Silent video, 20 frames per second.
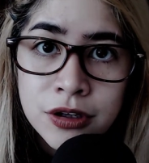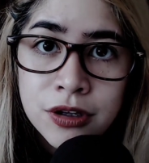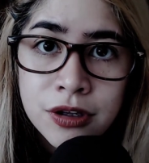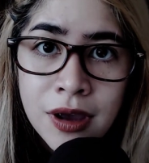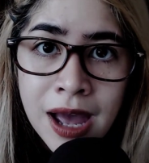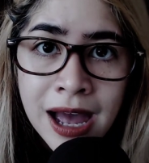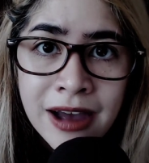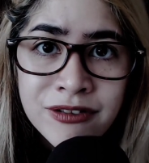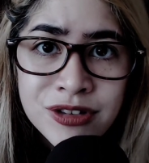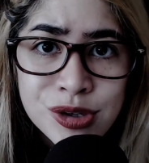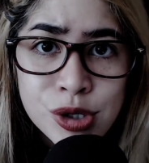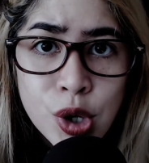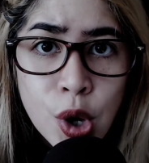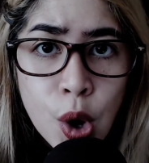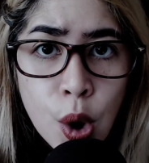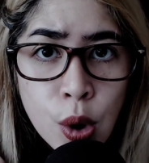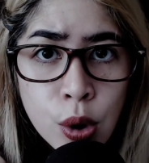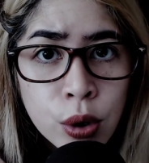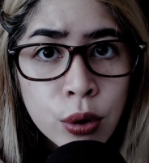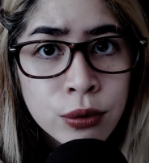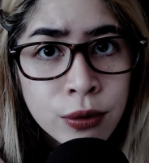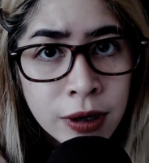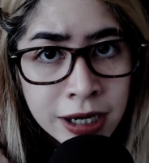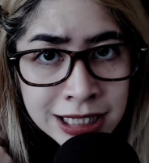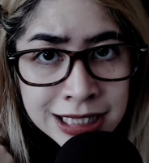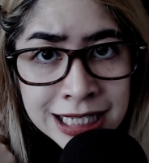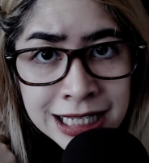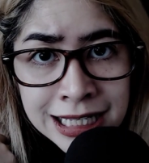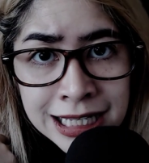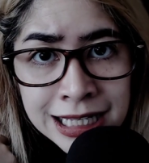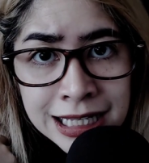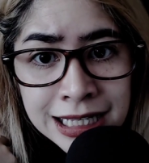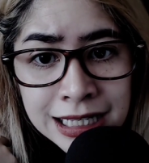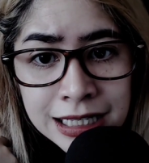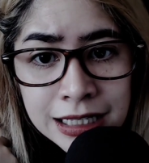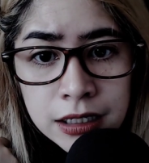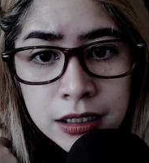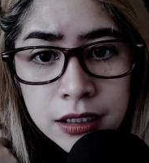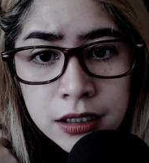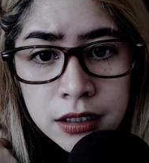You have to go already?
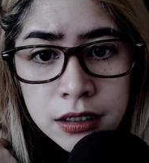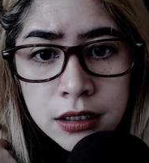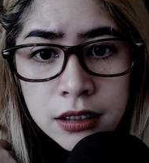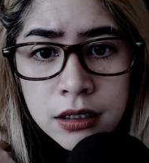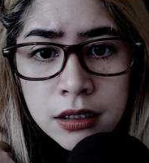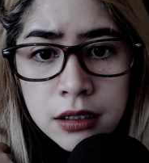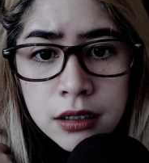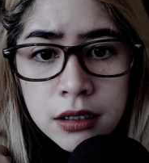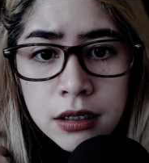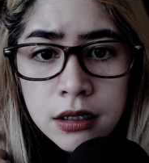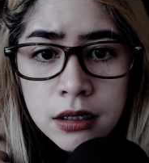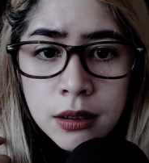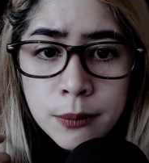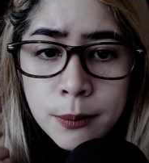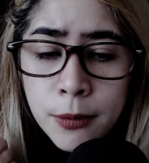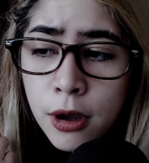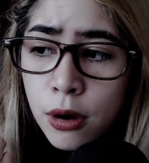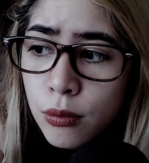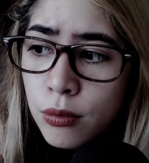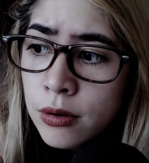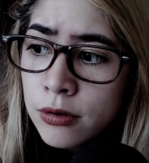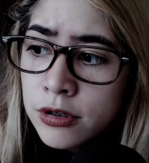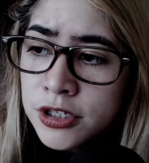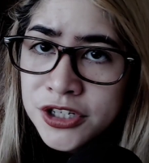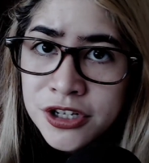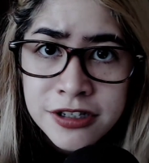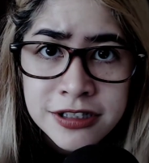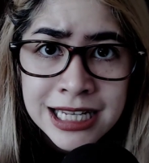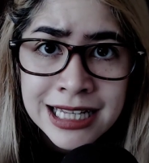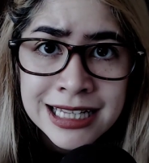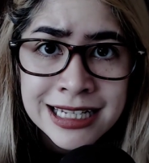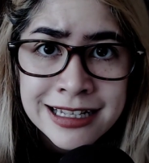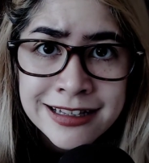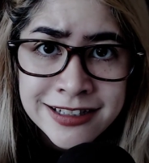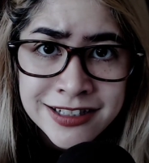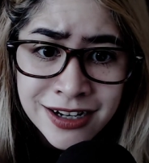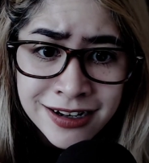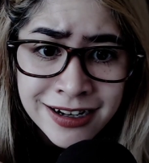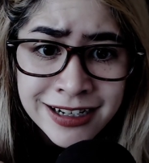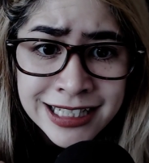But we were just getting
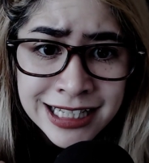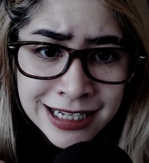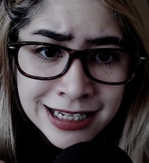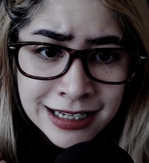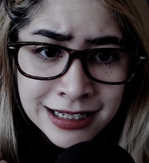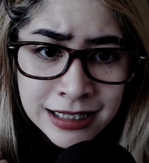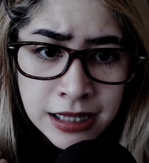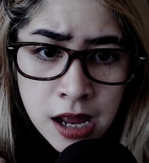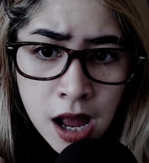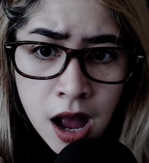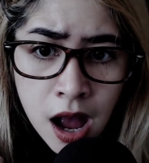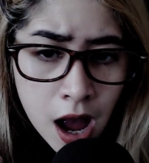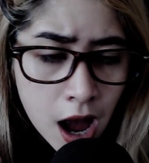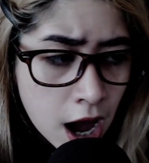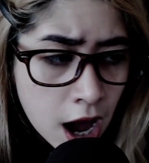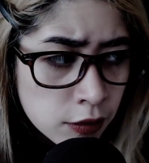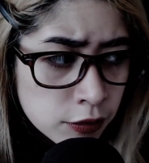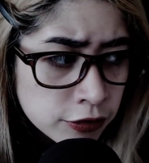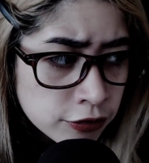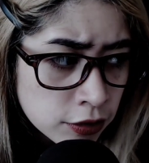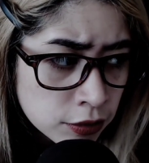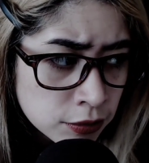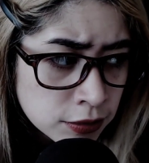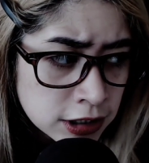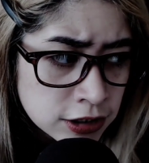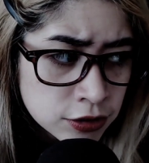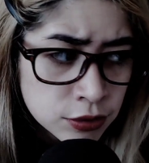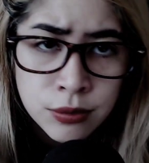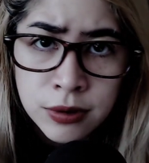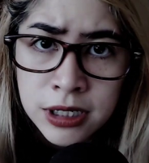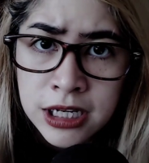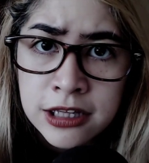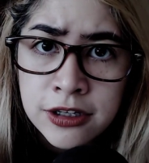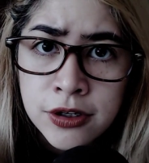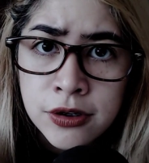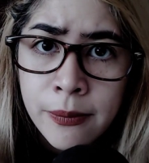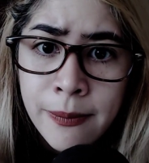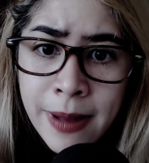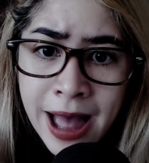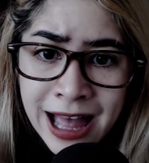started. I was going to read
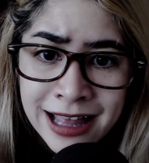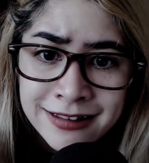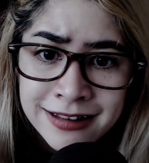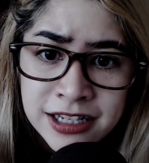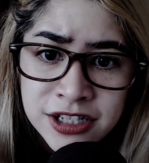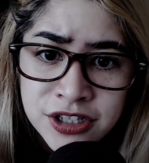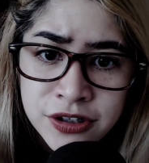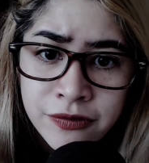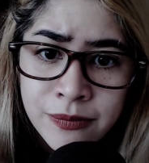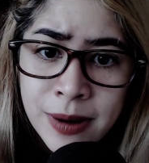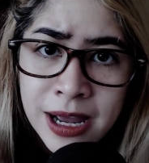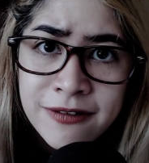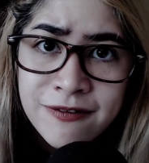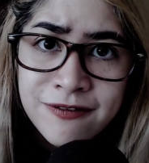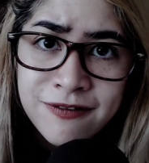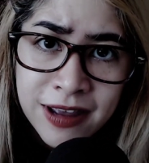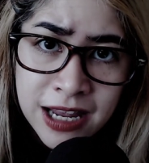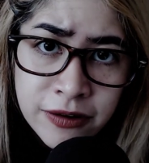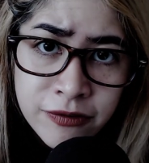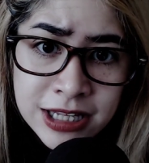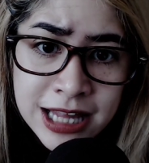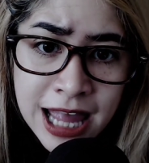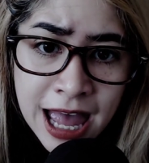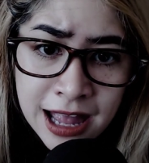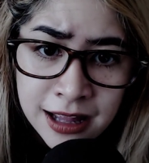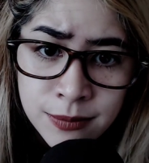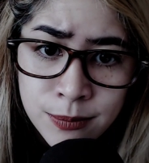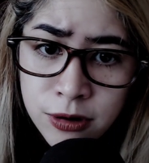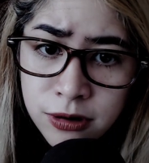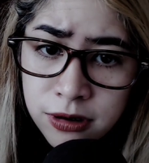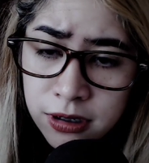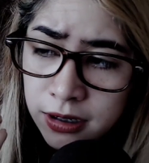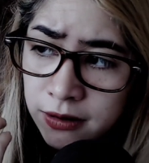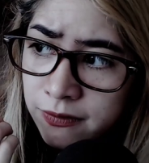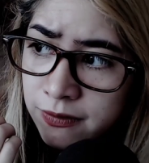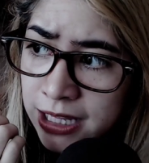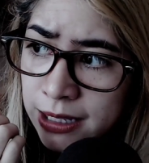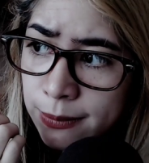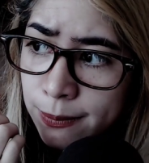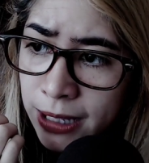you a passage of my favorite handbook
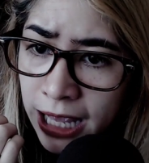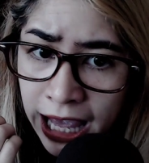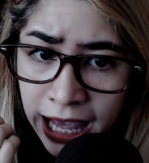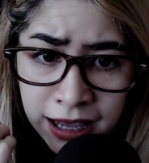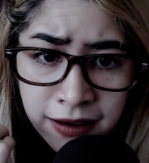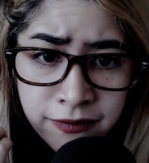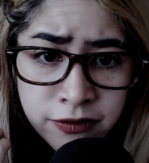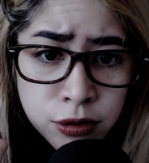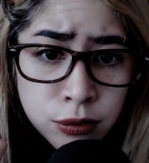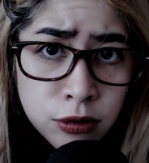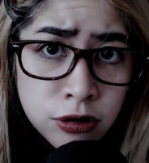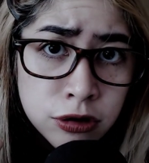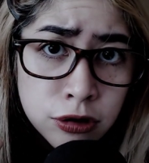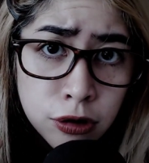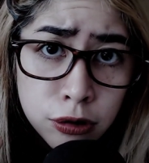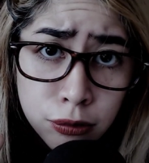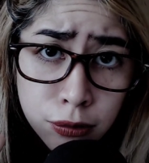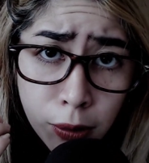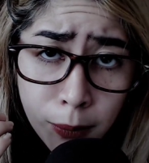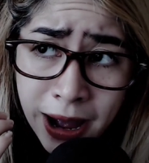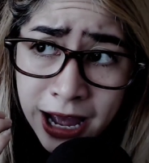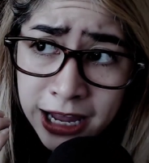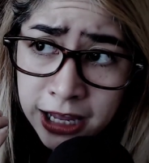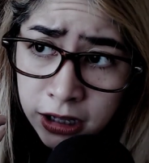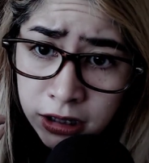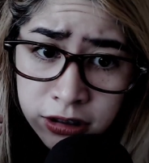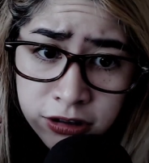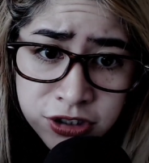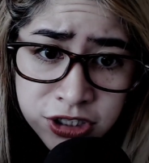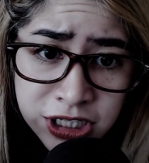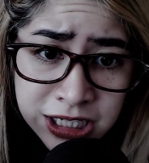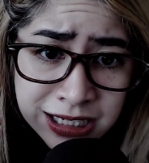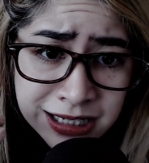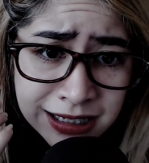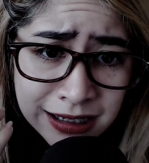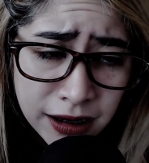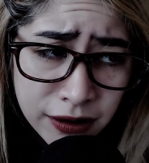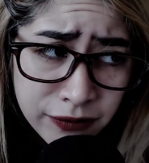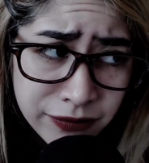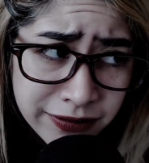of the behavioral
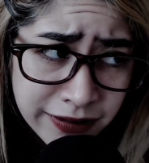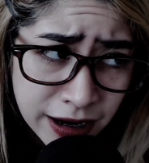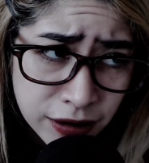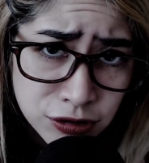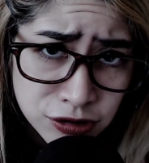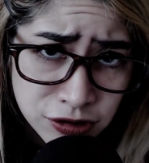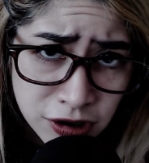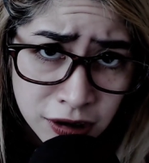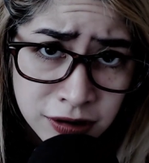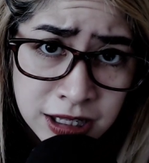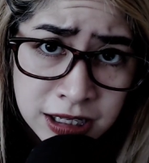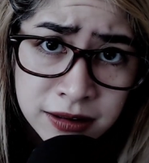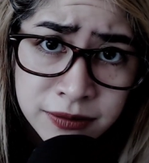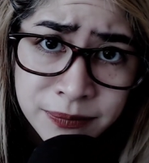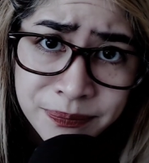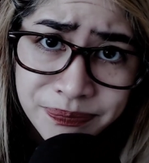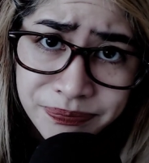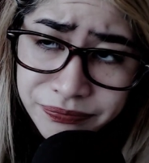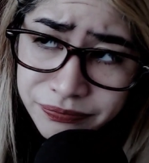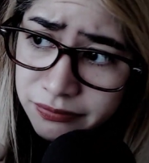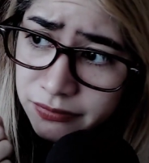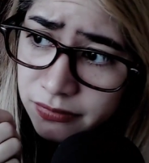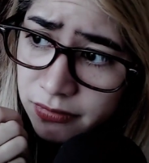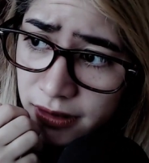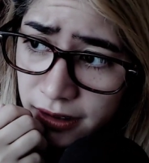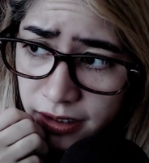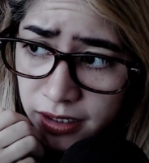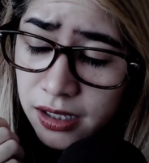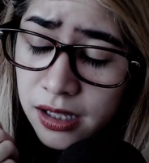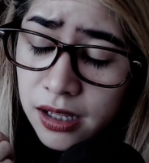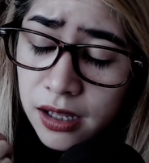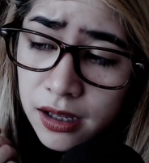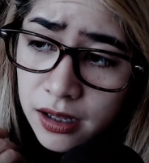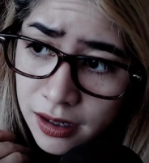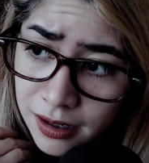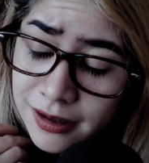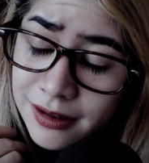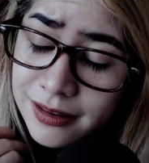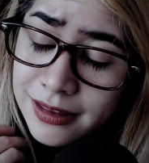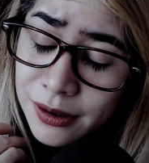neurobiology of serotonin.
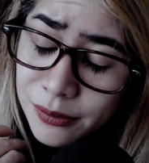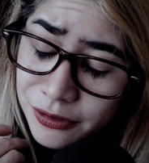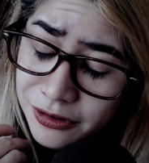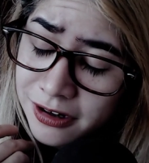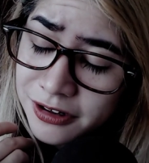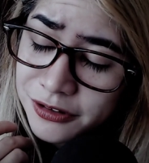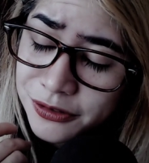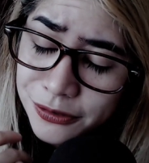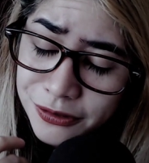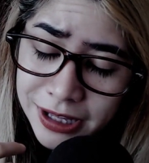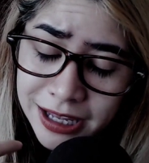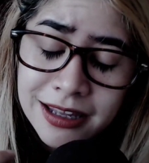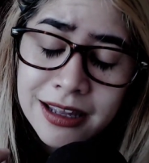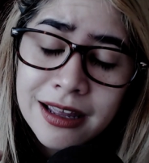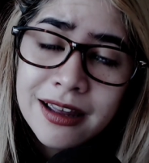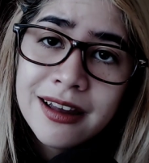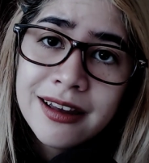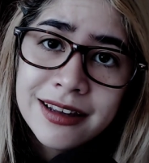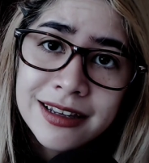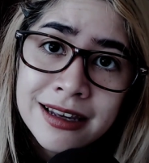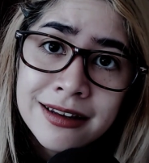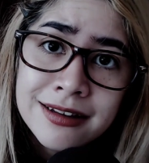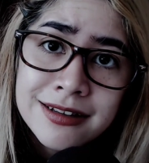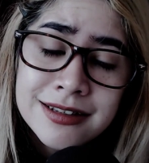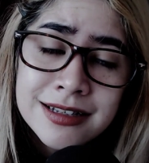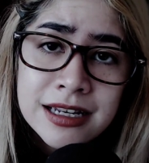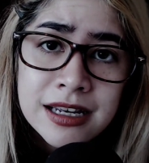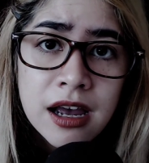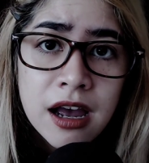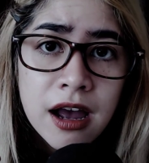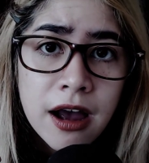That was hard to say. Yes.